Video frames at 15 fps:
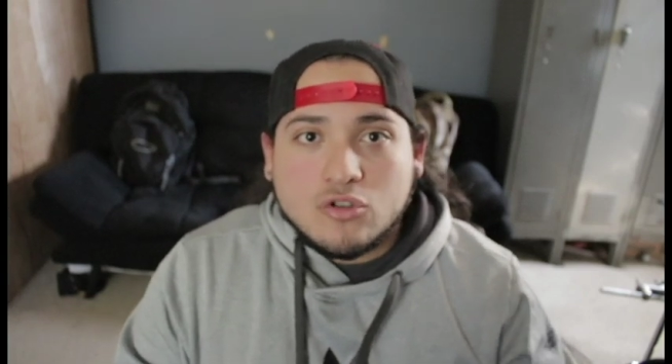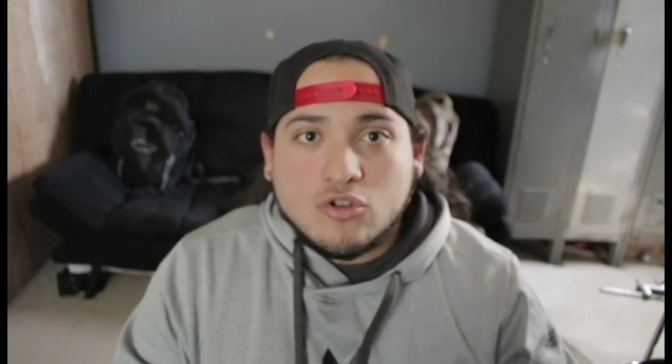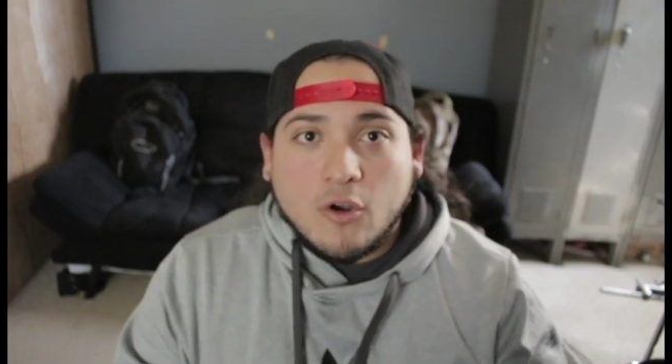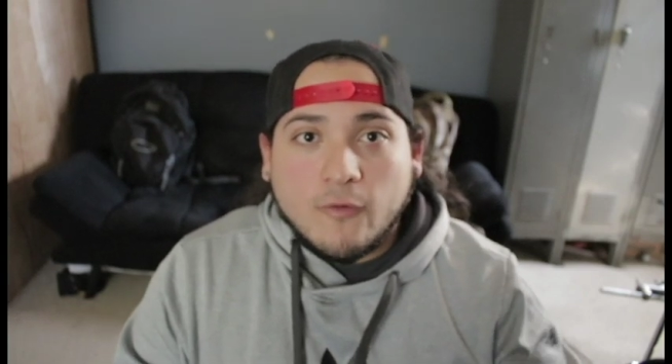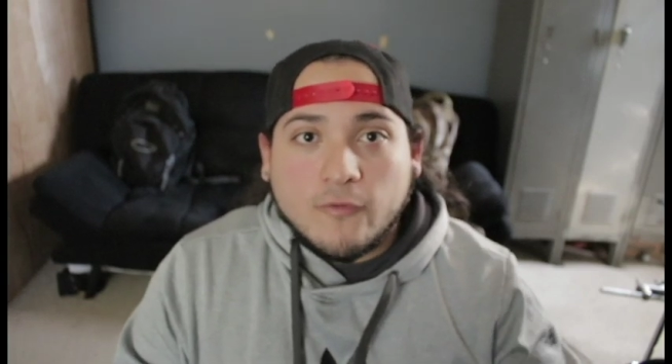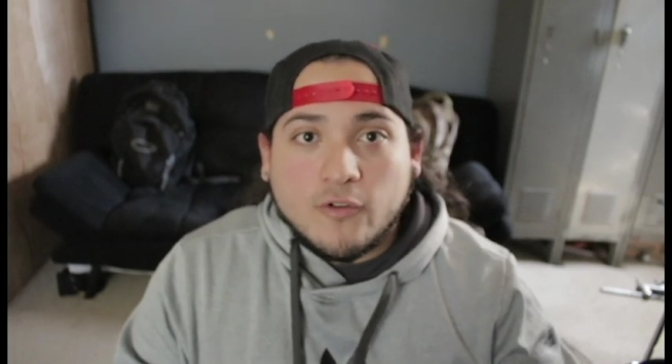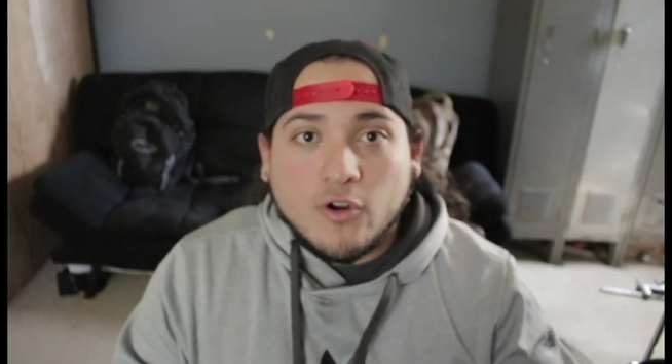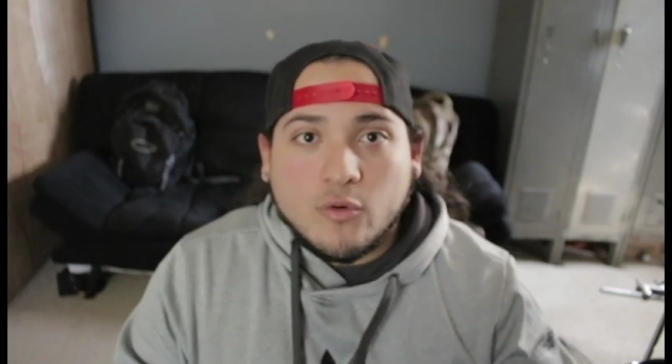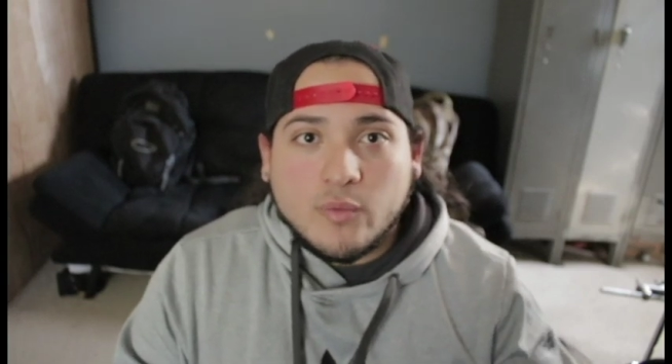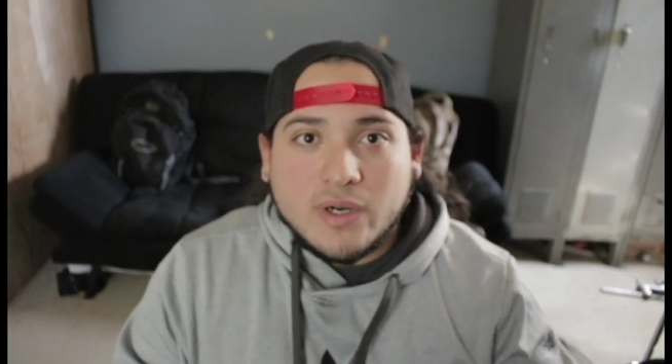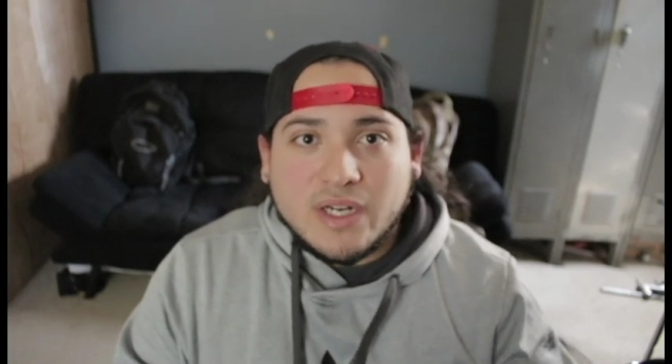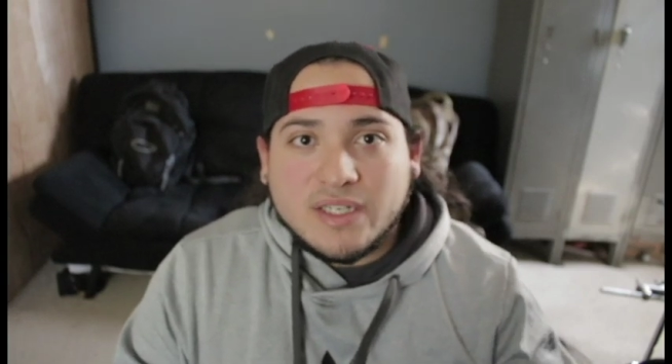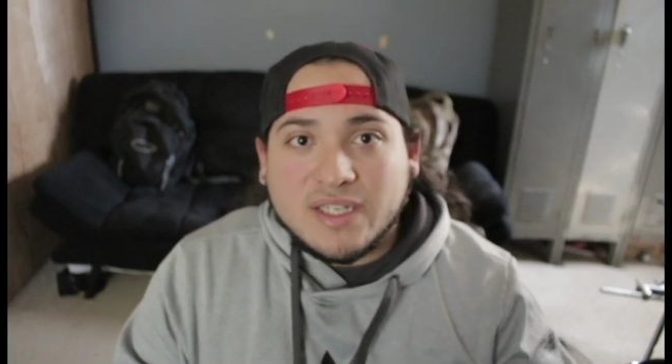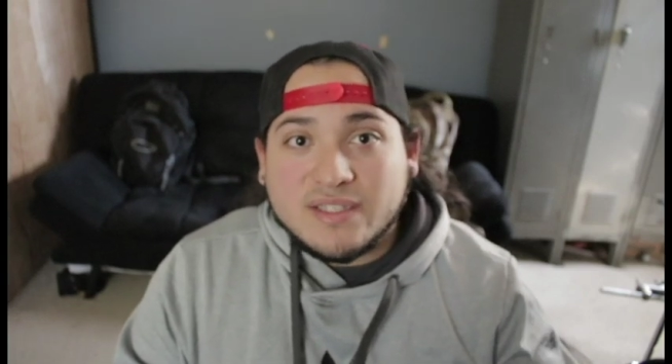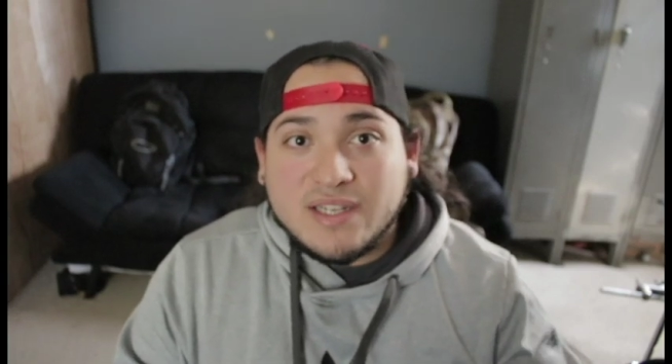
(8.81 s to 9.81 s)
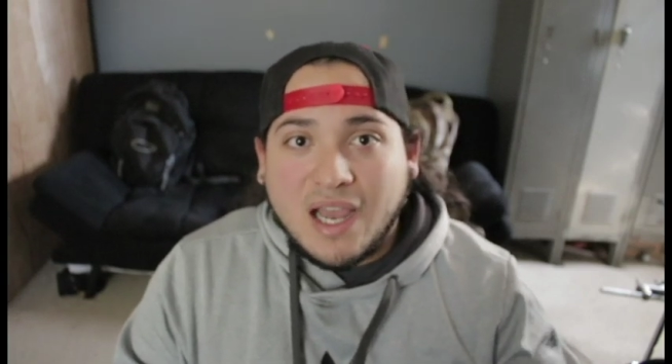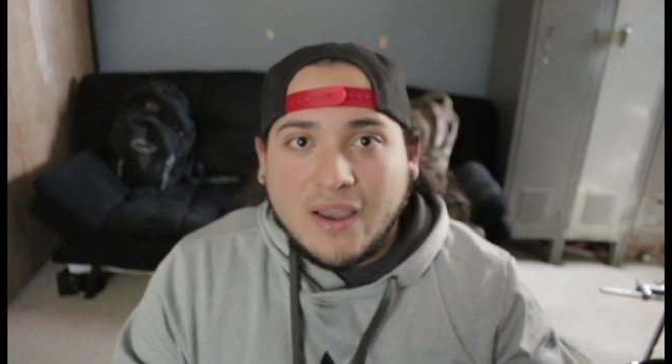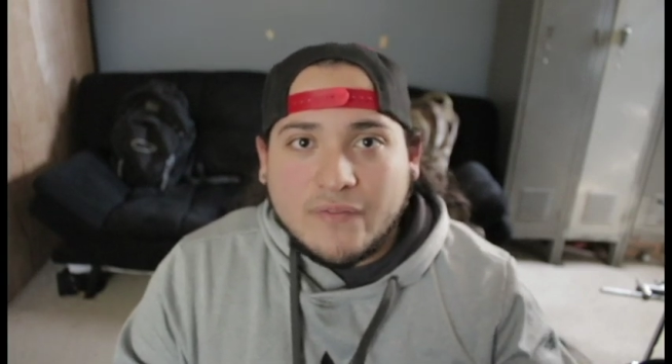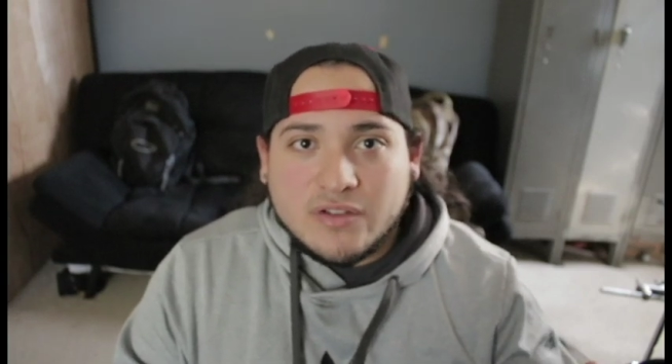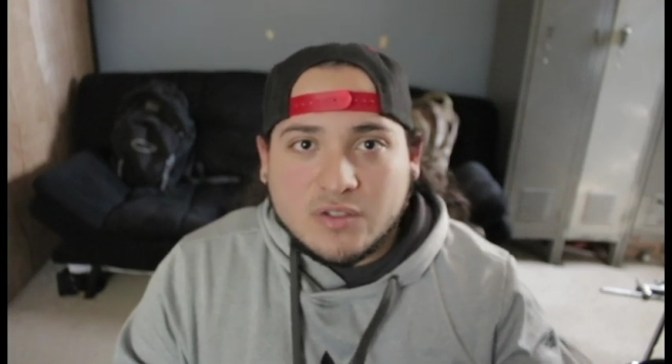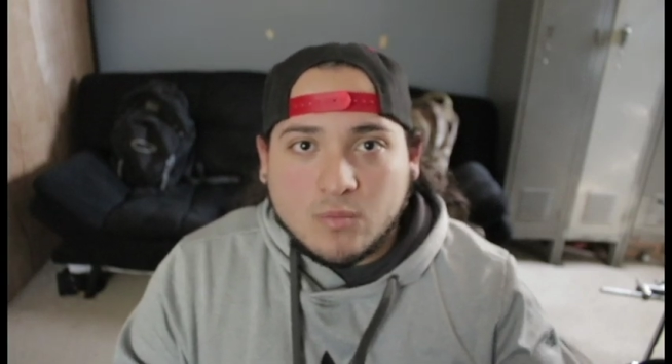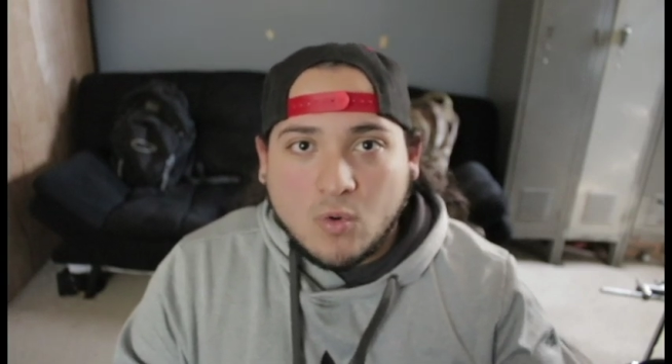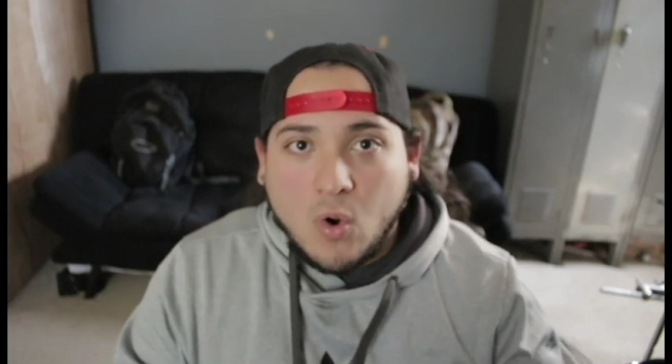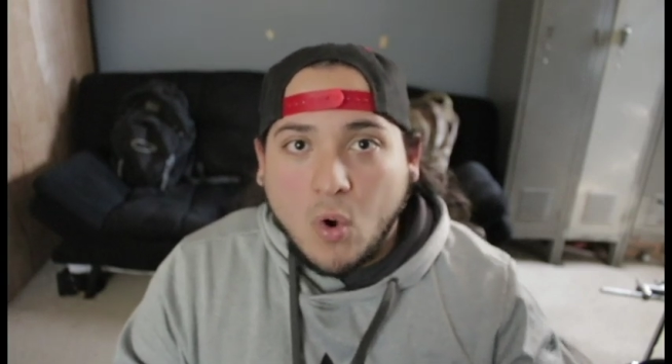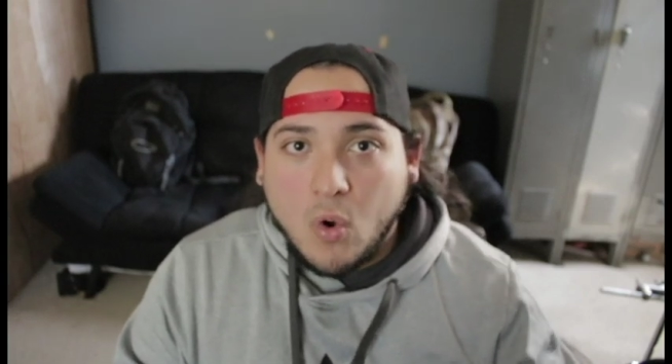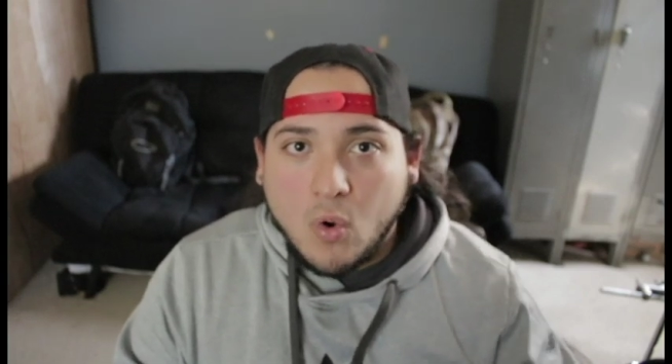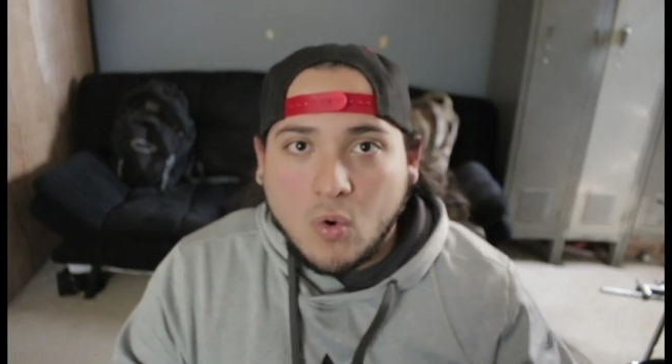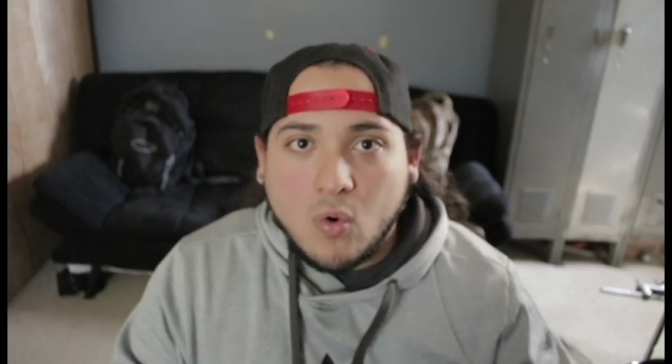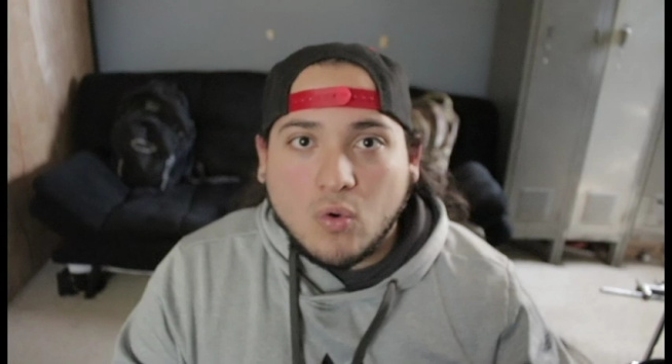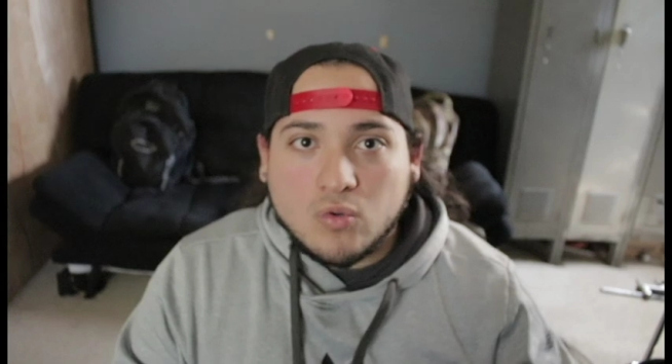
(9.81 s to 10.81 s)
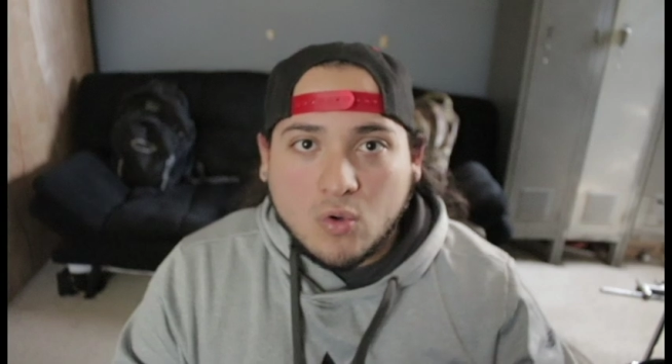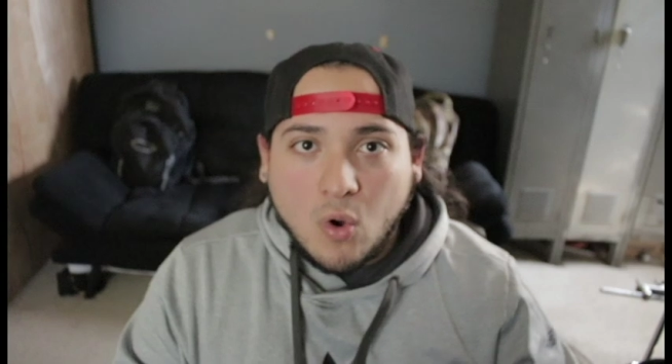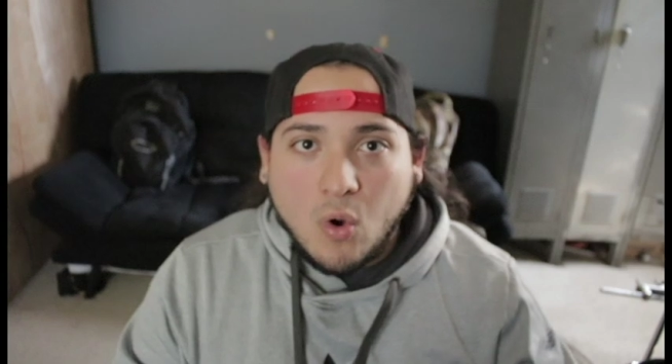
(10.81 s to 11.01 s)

So if you're ready to dive in some cold